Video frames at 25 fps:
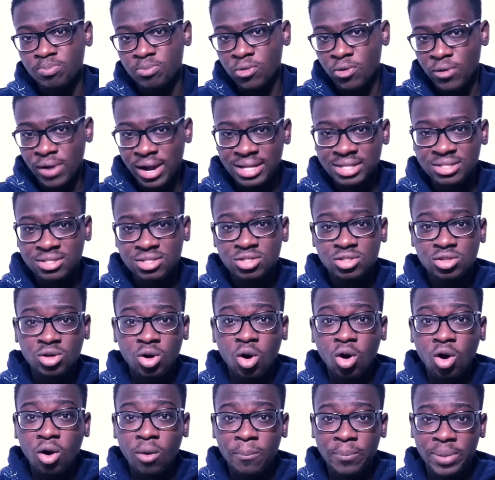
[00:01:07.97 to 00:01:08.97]
rent
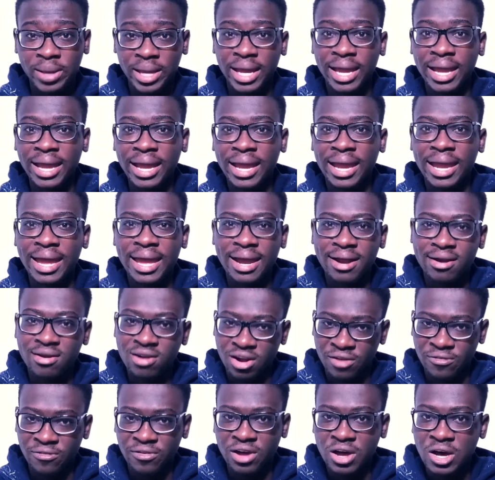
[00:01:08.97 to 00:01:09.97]
or pay a
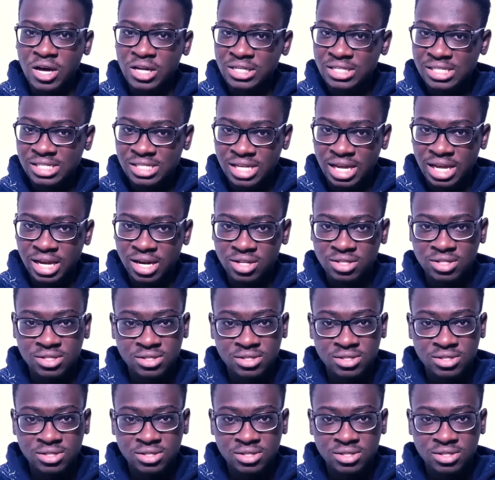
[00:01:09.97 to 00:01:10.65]
graphical designer